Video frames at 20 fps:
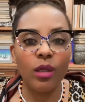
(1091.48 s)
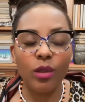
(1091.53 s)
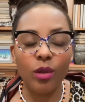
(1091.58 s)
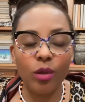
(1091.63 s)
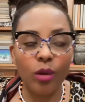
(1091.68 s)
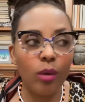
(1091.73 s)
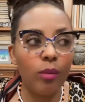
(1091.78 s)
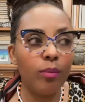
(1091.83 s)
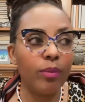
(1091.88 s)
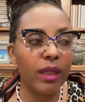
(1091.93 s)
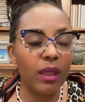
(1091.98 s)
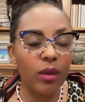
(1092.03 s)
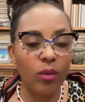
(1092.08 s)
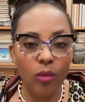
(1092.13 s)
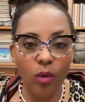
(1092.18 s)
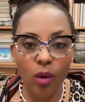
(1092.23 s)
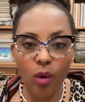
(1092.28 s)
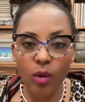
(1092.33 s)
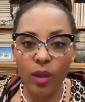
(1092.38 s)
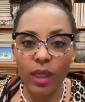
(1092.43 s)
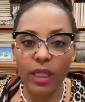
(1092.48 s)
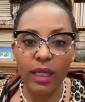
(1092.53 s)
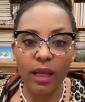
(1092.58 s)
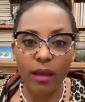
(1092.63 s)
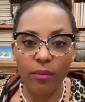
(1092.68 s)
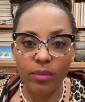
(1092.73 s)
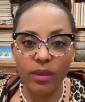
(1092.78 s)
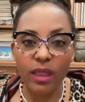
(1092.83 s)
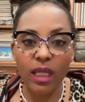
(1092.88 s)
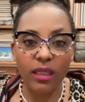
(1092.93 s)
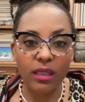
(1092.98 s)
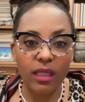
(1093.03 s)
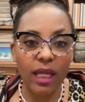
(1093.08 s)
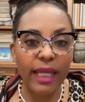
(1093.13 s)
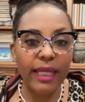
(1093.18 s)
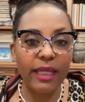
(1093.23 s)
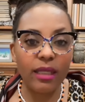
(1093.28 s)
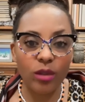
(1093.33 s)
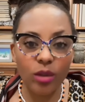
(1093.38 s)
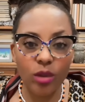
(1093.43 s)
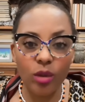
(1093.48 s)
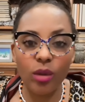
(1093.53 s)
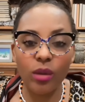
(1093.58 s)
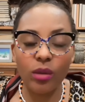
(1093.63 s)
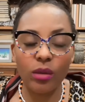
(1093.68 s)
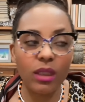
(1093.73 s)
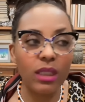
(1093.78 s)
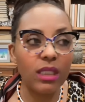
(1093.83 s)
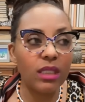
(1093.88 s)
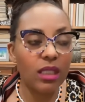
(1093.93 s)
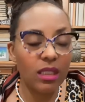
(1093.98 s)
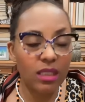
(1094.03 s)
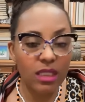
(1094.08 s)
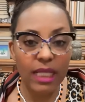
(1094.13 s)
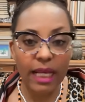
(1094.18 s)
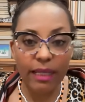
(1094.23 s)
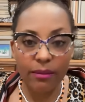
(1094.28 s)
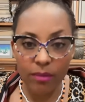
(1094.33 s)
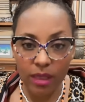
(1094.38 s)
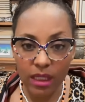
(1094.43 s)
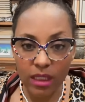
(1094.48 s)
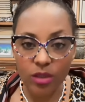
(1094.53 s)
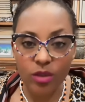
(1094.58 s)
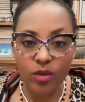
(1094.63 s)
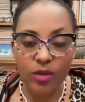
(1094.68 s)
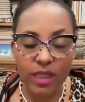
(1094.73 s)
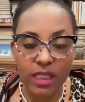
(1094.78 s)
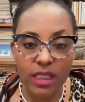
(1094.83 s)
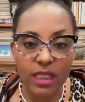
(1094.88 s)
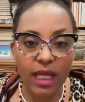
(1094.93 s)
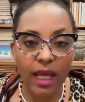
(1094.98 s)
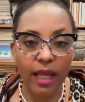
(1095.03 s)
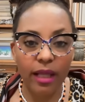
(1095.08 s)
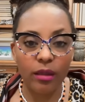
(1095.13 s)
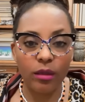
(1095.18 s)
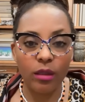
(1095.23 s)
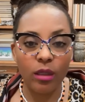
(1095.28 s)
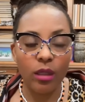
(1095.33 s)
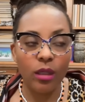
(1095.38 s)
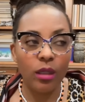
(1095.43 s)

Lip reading: you're being woken up. It's like military style.